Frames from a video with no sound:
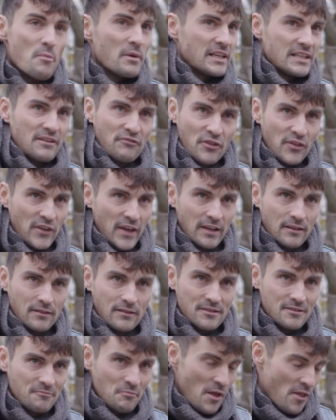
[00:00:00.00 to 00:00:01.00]
many different
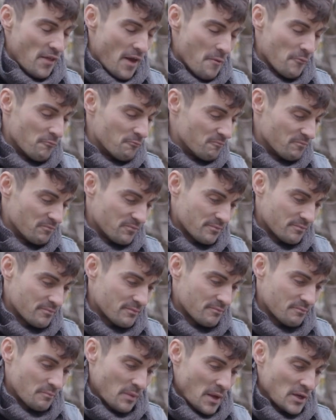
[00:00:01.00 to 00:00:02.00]
things, whether they're
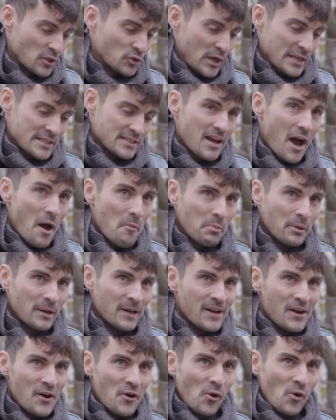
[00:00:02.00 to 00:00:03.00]
being dressed up
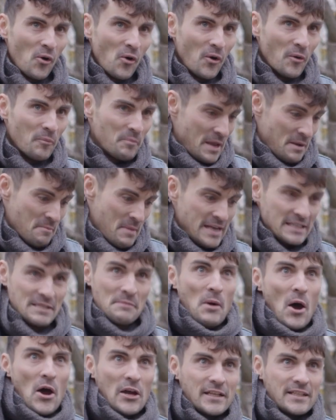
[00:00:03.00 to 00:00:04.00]
or being made to
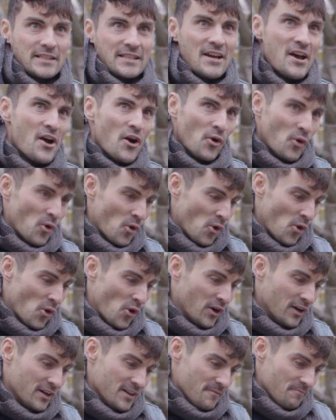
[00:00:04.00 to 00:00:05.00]
bite
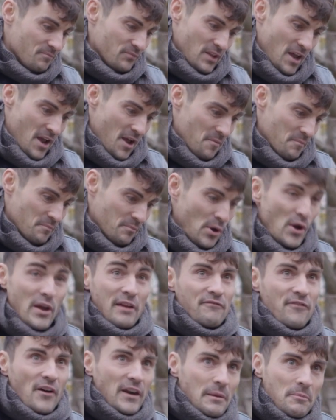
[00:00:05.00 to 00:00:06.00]
or um, put
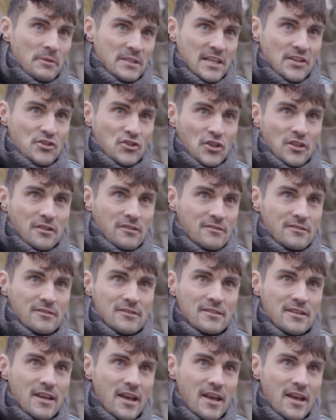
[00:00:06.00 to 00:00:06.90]
in funny positions.